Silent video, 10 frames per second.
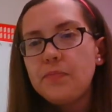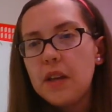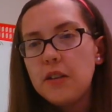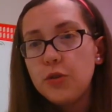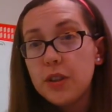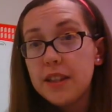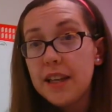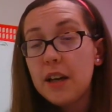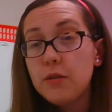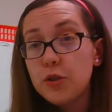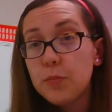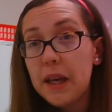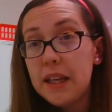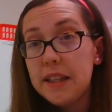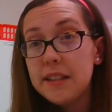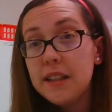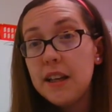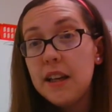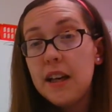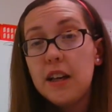and you can lay out your pennies,
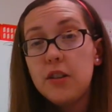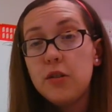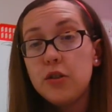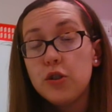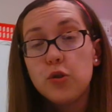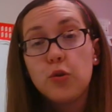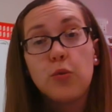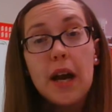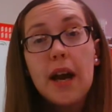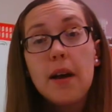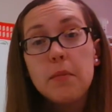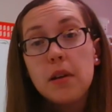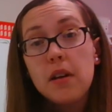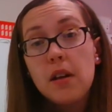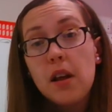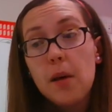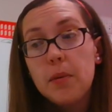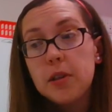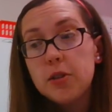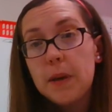and you could just grab a
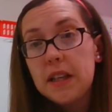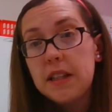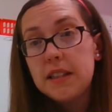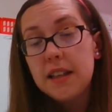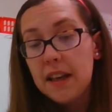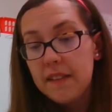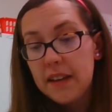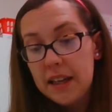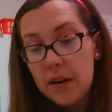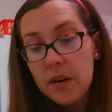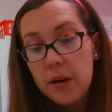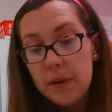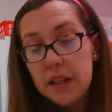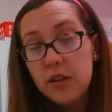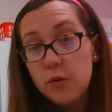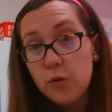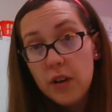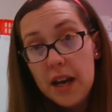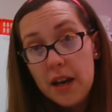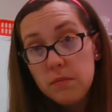bunch of pennies and then count how many you
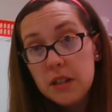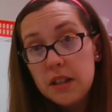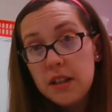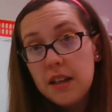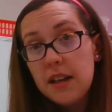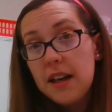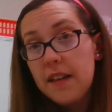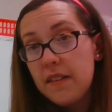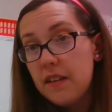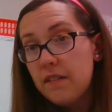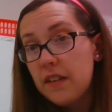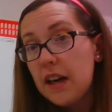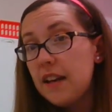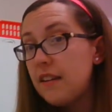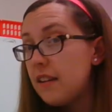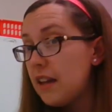grabbed and then find